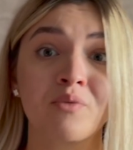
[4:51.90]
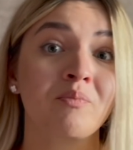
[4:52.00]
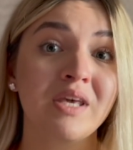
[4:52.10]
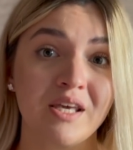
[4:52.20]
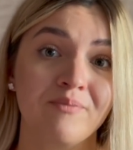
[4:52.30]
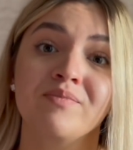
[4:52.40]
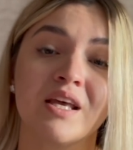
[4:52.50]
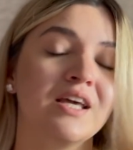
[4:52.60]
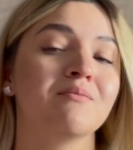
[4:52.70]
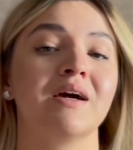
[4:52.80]
me
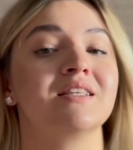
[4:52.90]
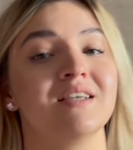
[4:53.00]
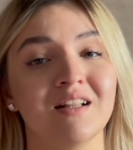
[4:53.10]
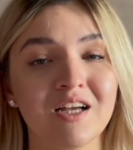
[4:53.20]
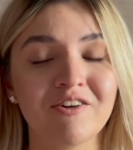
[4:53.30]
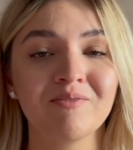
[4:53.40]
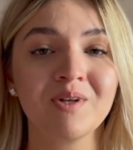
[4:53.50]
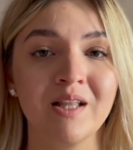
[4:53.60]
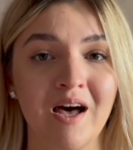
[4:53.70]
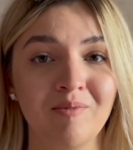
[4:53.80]
in my Telegram
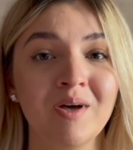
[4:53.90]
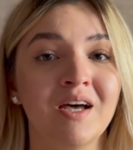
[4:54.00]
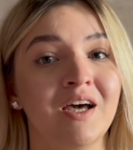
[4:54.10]
club,